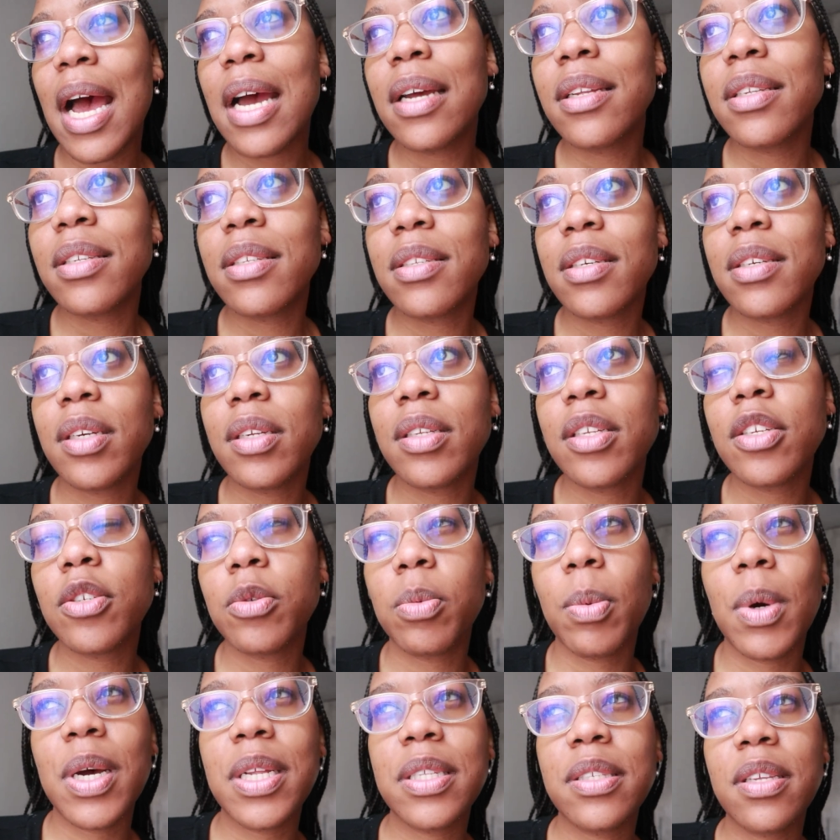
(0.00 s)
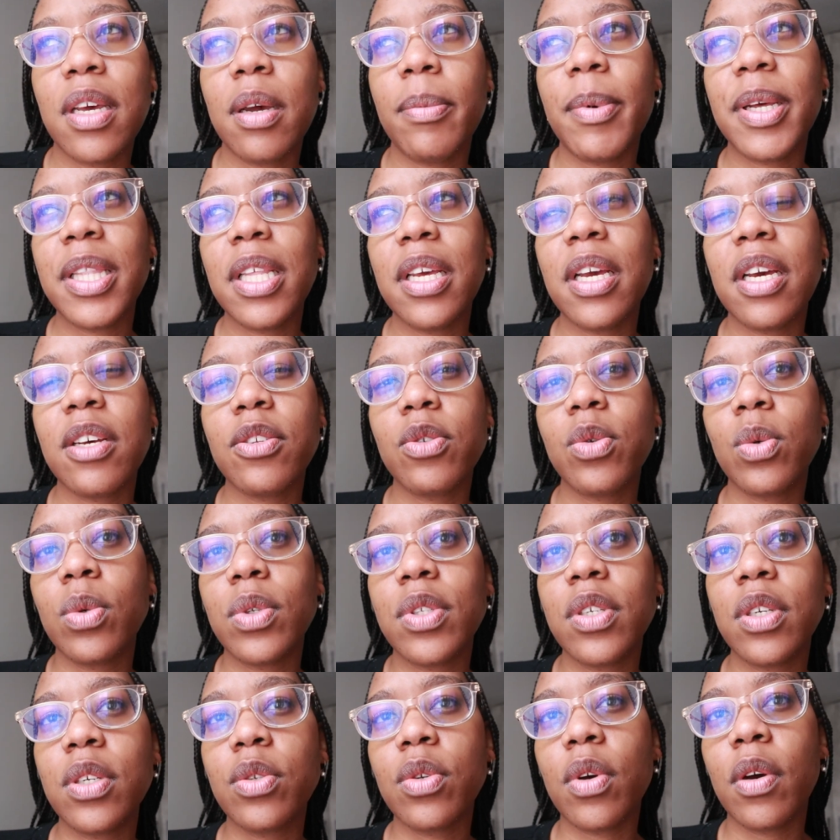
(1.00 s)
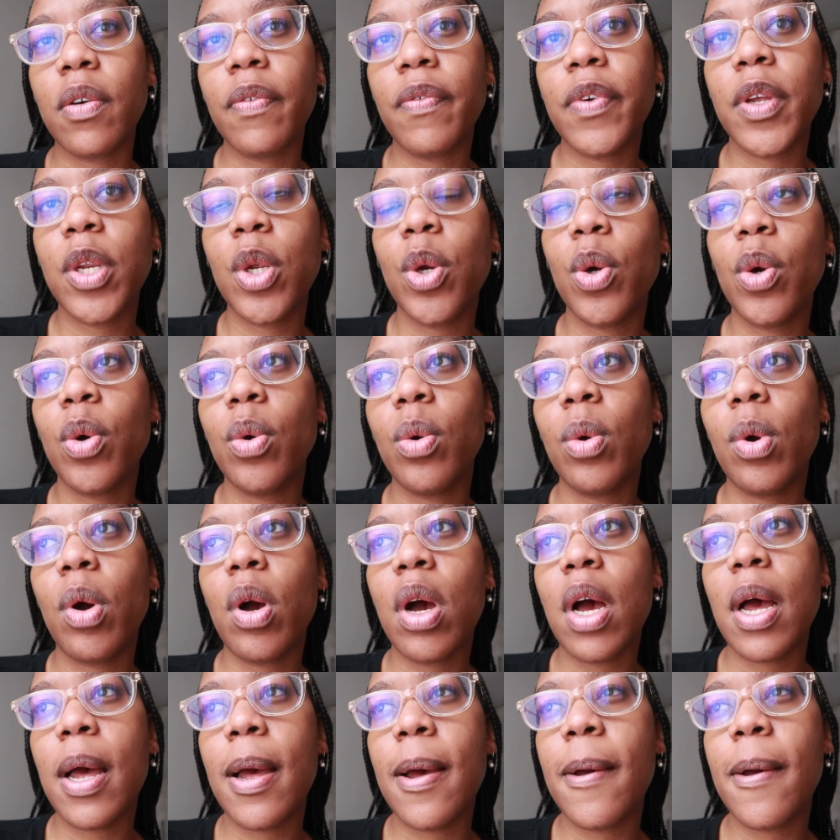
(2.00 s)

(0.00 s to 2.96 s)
Until this one time, I think I saw a TikTok video